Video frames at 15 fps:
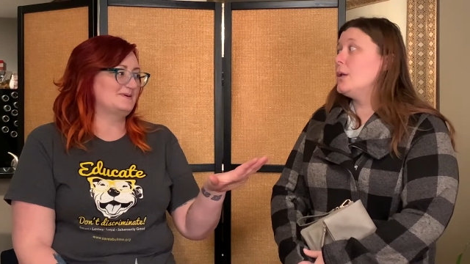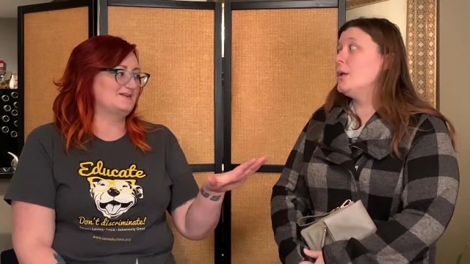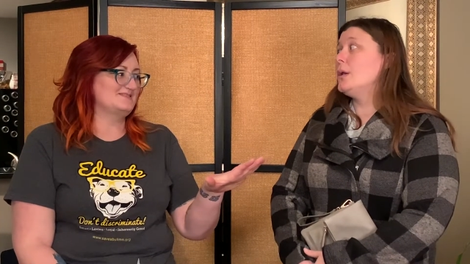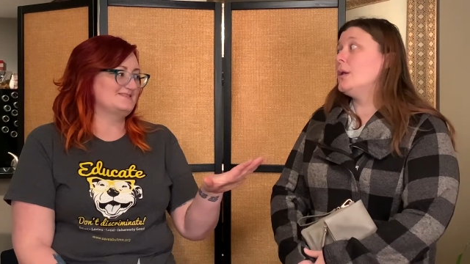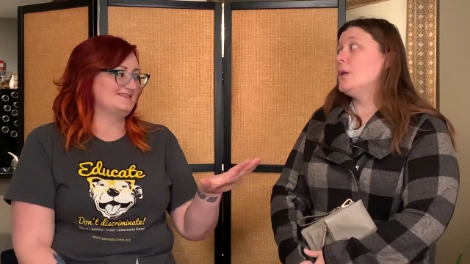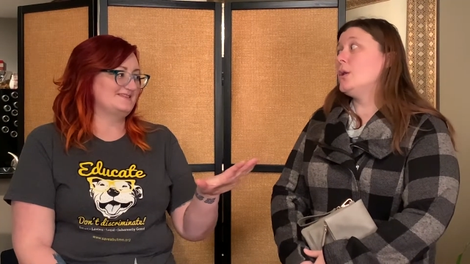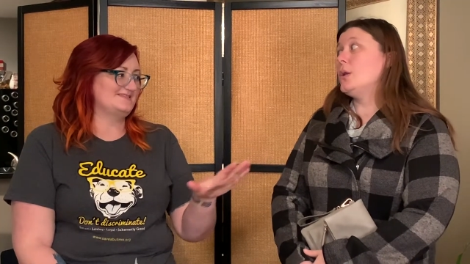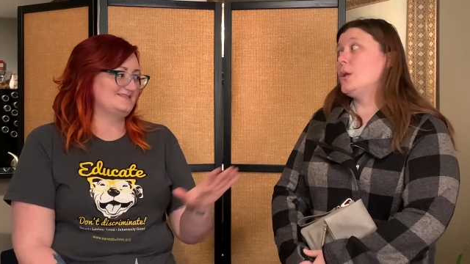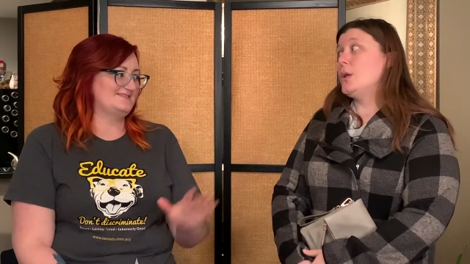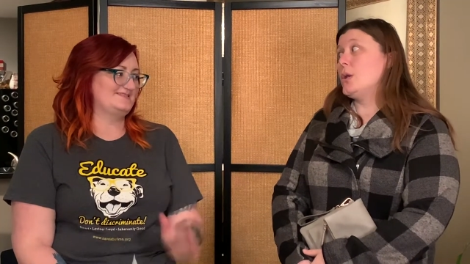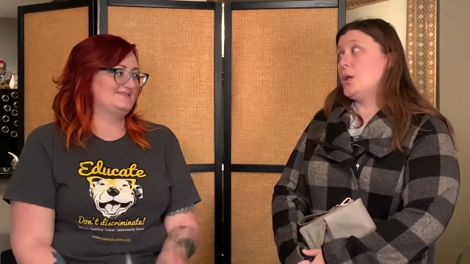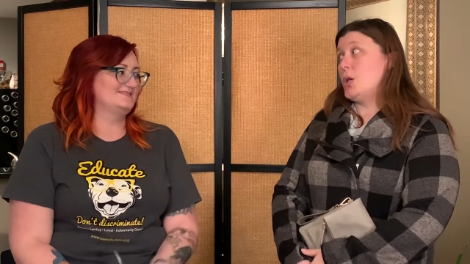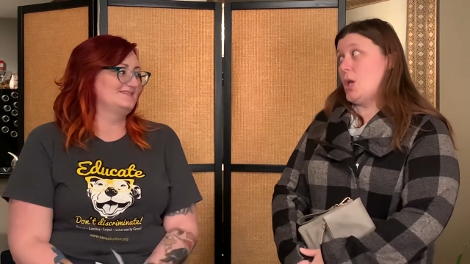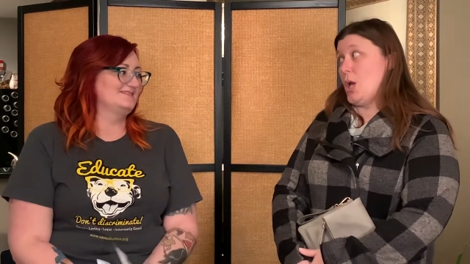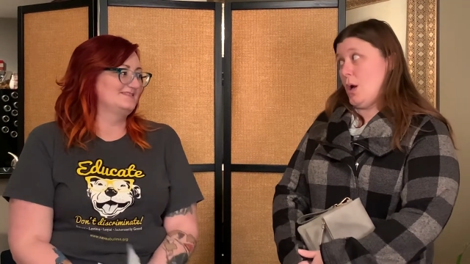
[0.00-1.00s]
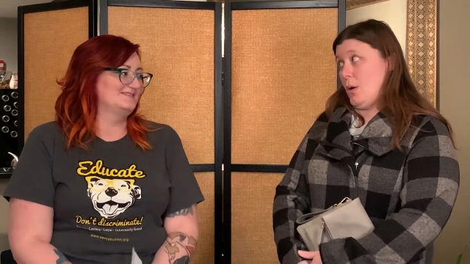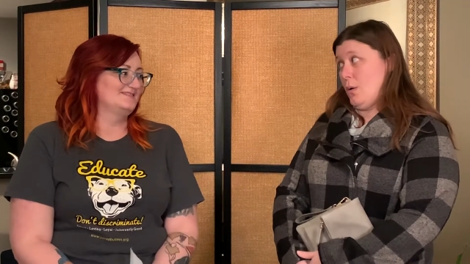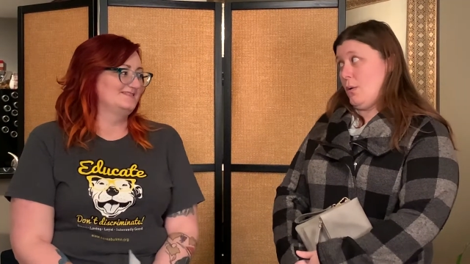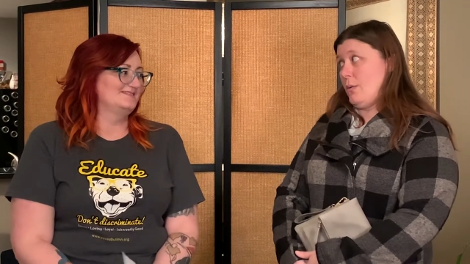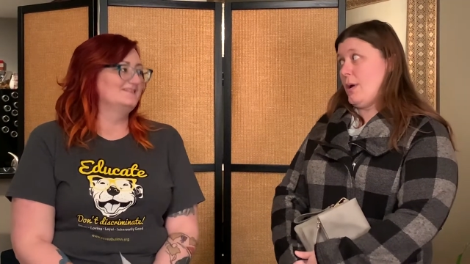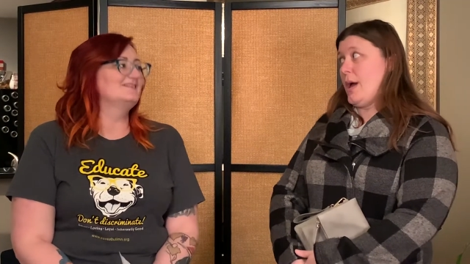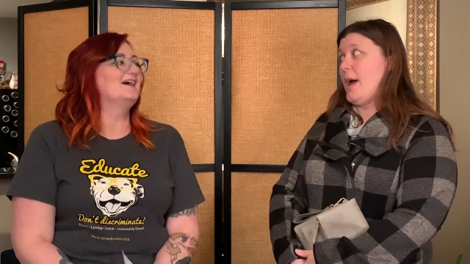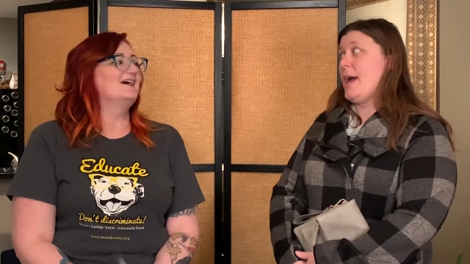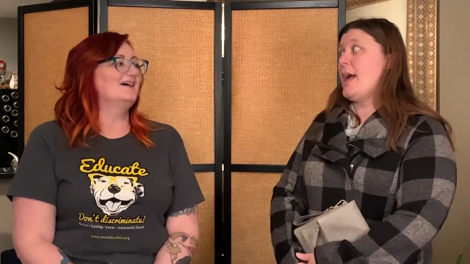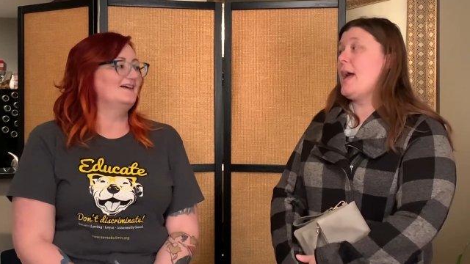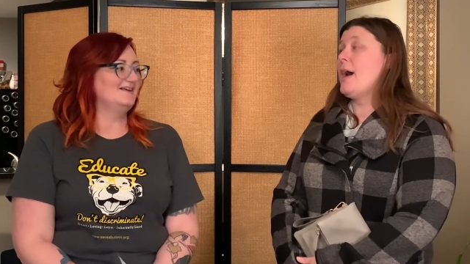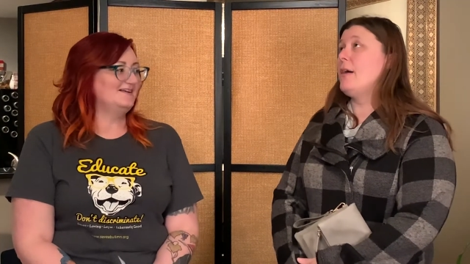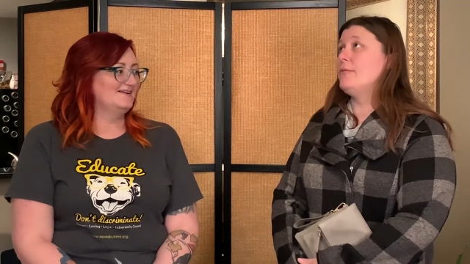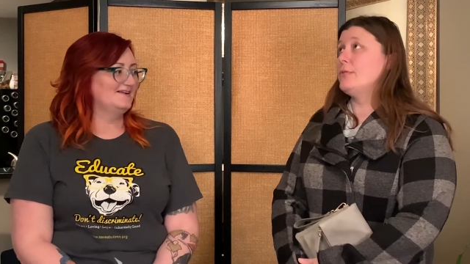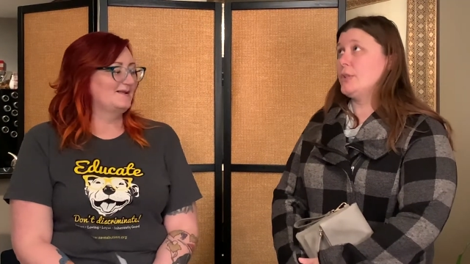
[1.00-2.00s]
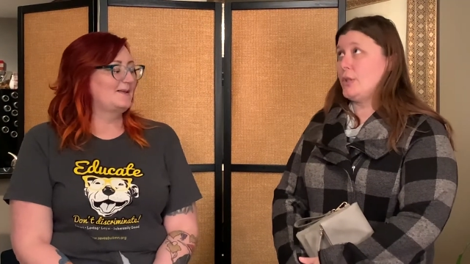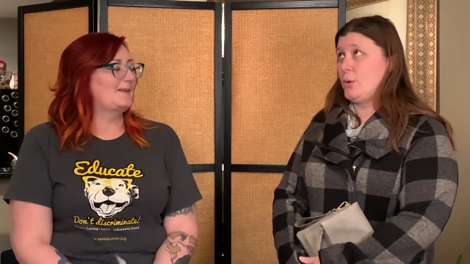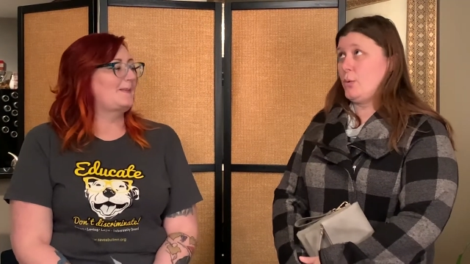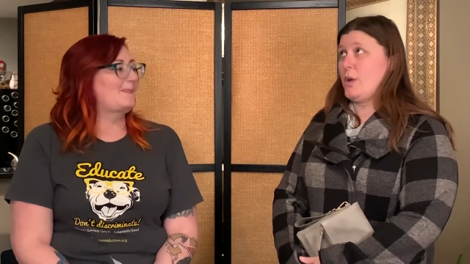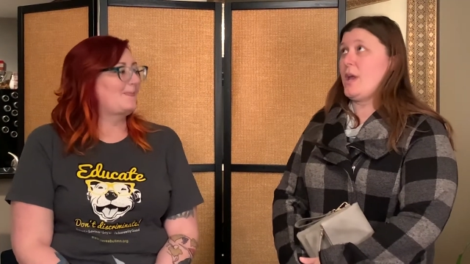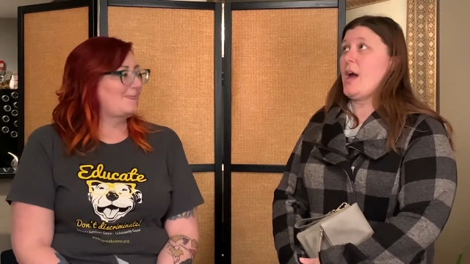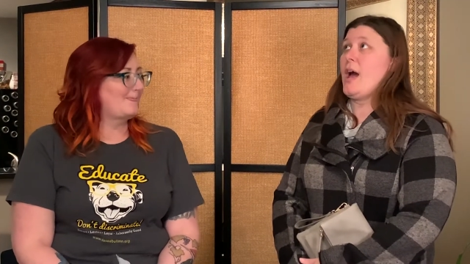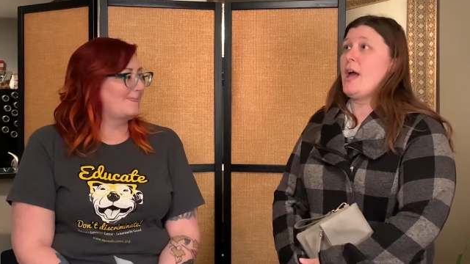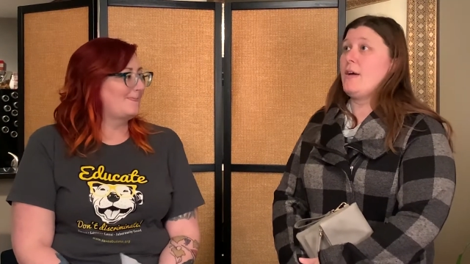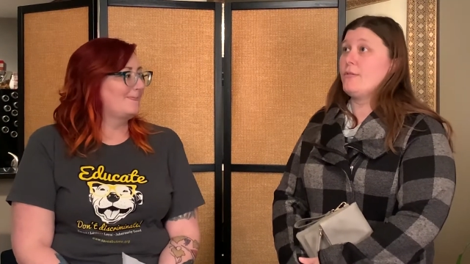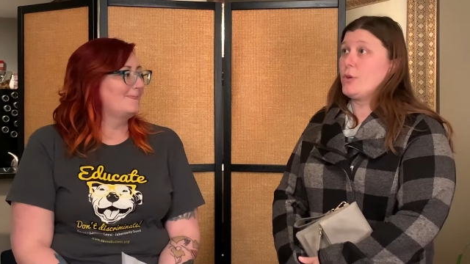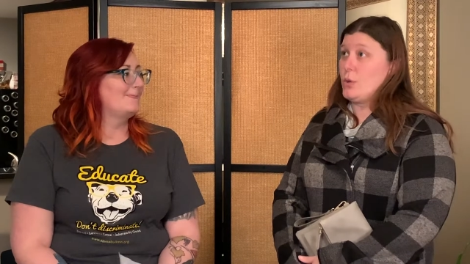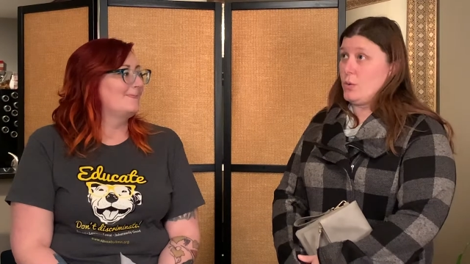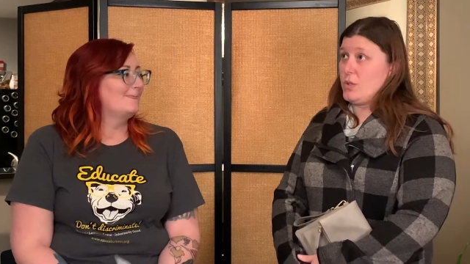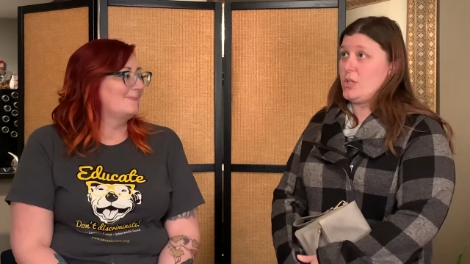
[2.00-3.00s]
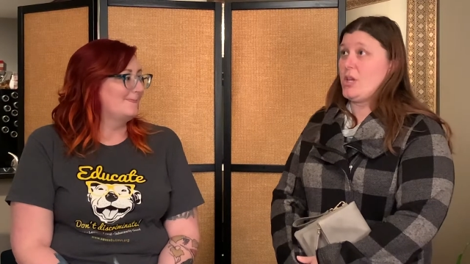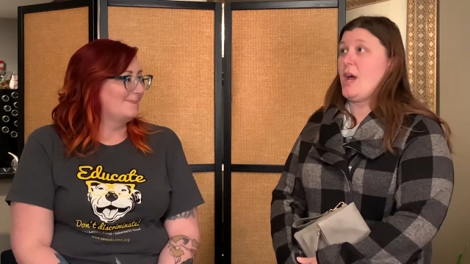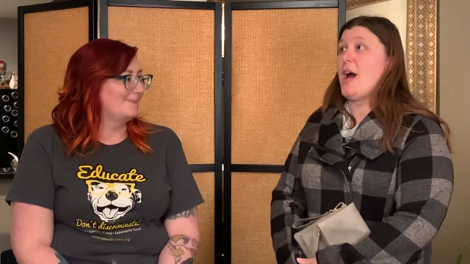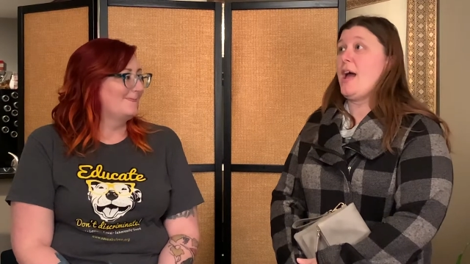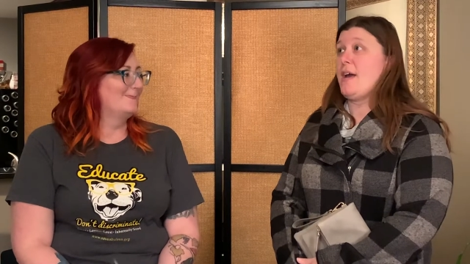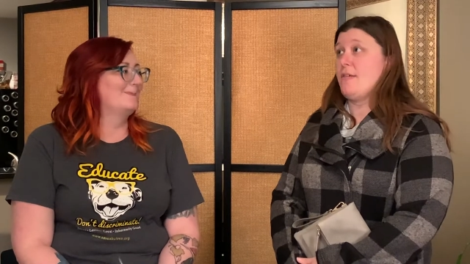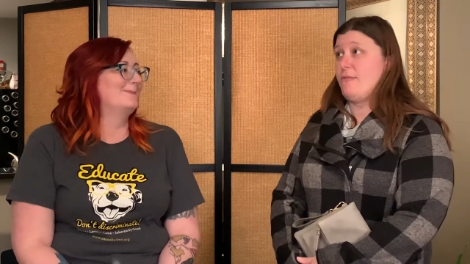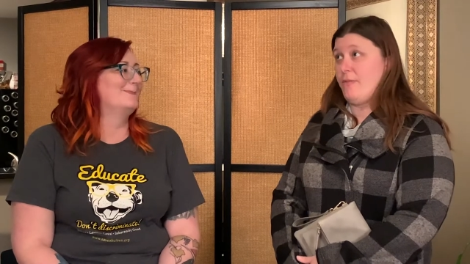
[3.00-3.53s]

Speaker 1: purses. No. Uh-huh. I have Louis, I have Gucci, I have